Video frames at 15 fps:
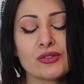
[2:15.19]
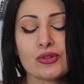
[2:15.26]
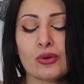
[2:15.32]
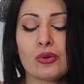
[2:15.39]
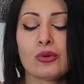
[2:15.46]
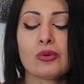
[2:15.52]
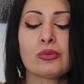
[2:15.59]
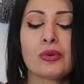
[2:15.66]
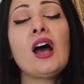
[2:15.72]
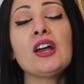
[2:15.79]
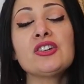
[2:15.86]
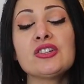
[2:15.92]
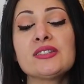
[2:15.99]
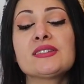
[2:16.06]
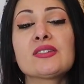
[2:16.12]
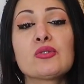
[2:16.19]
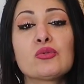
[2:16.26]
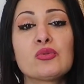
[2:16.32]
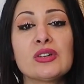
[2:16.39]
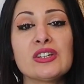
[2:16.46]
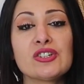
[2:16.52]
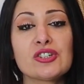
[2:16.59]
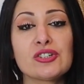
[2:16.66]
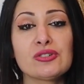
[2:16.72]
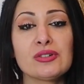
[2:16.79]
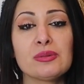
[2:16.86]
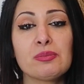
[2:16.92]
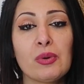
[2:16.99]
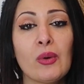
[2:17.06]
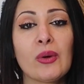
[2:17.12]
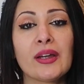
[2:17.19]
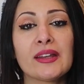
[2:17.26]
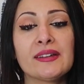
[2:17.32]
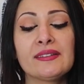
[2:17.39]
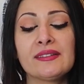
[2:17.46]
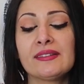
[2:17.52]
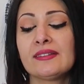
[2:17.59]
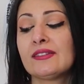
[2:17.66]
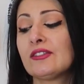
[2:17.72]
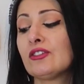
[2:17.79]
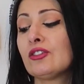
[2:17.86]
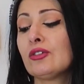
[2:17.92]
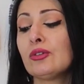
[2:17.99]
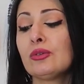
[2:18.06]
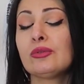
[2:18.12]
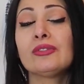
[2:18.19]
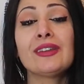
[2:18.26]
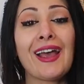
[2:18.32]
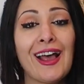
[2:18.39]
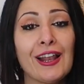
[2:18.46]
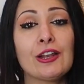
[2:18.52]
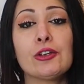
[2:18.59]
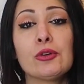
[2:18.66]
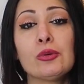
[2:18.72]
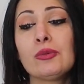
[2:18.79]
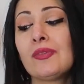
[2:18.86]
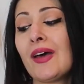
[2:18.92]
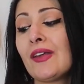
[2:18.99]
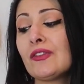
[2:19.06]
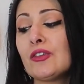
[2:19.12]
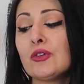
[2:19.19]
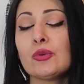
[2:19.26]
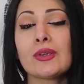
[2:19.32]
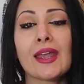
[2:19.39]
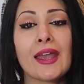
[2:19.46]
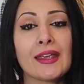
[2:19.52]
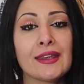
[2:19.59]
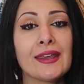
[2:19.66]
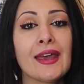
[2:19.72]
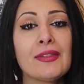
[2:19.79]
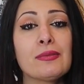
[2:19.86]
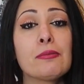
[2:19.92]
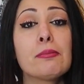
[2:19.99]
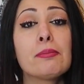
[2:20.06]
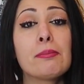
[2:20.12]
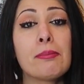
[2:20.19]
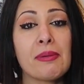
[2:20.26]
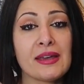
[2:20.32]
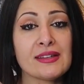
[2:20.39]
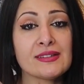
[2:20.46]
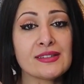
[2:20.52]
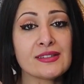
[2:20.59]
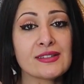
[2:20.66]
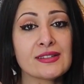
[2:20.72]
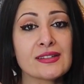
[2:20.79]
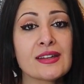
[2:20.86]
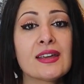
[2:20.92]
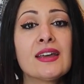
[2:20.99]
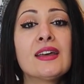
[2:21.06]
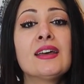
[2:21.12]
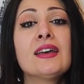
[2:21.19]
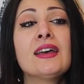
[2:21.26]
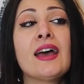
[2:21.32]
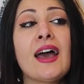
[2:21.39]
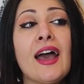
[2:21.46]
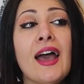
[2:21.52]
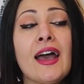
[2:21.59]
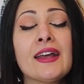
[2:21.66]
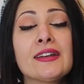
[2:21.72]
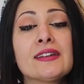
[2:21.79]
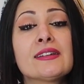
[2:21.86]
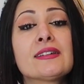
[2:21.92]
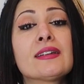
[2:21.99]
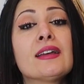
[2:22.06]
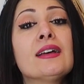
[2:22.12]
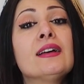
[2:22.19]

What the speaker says: So I just reached to the point to tell you that you can get best and